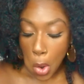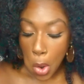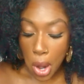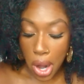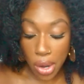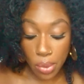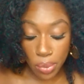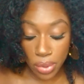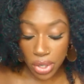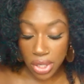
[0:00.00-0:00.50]

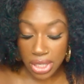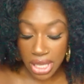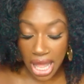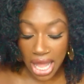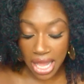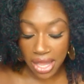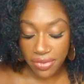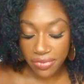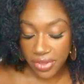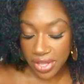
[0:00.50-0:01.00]

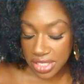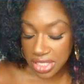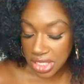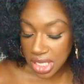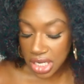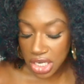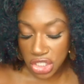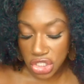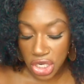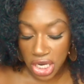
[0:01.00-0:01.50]
it's
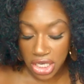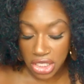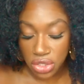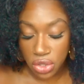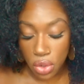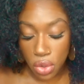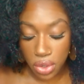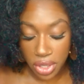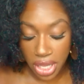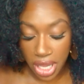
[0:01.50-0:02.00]
gonna change the
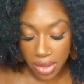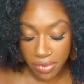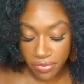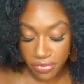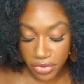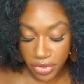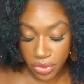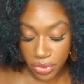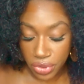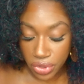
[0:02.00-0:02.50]
whole game
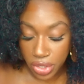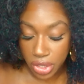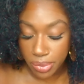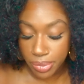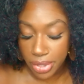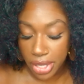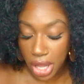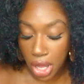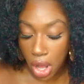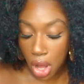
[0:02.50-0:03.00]
for you. You're gonna
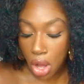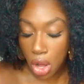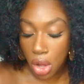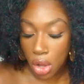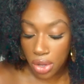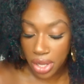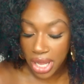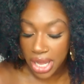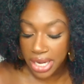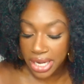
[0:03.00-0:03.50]
be like,
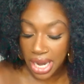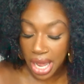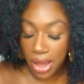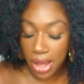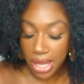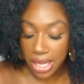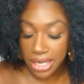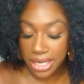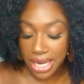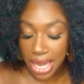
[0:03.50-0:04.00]
oh, okay,
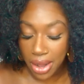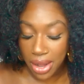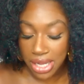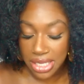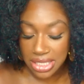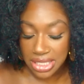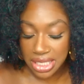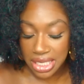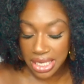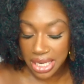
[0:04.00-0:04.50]
now I
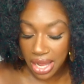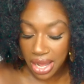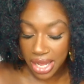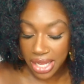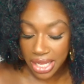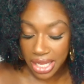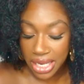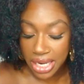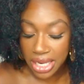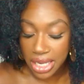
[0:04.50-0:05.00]
see, now
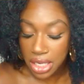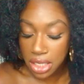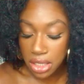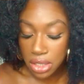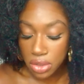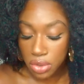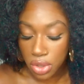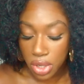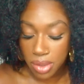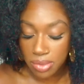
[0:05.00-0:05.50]
I get it.
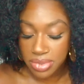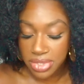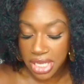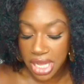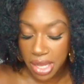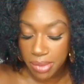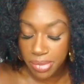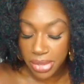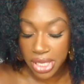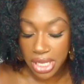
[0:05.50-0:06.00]
You know what I'm
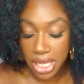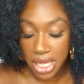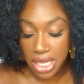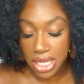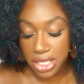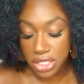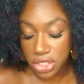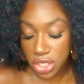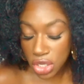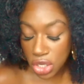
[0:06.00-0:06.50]
saying?
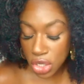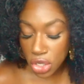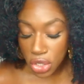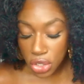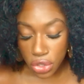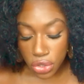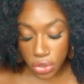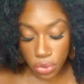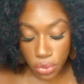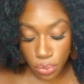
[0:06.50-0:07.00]
Because
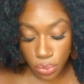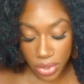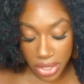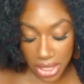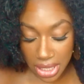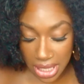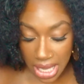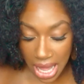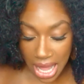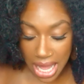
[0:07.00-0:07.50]
you
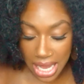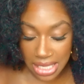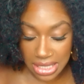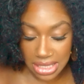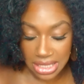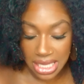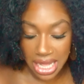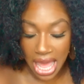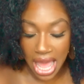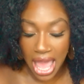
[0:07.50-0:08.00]
realize
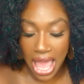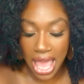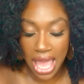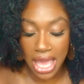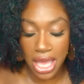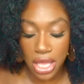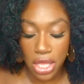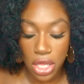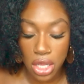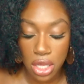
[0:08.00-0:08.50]

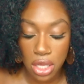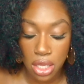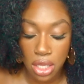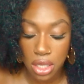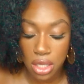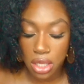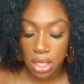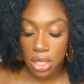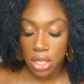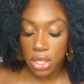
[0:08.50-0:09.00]
that
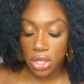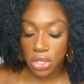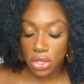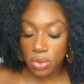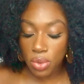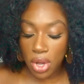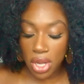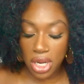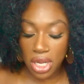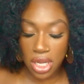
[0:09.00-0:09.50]
you
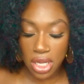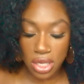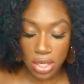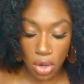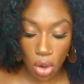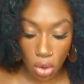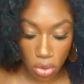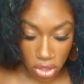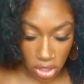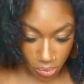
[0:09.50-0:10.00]
want
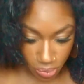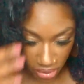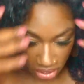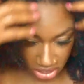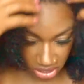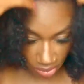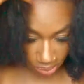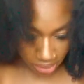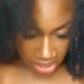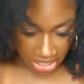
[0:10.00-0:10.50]
to only
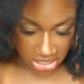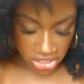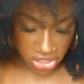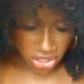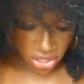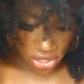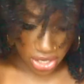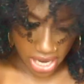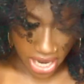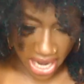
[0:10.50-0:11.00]
put the best in
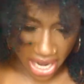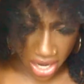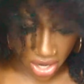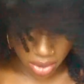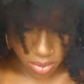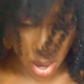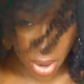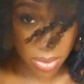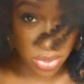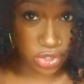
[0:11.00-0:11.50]
your
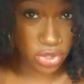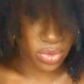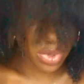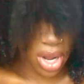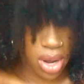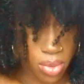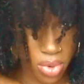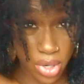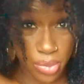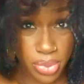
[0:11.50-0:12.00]
hair. Why would you
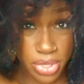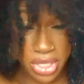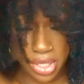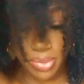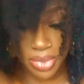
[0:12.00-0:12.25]
not want to put the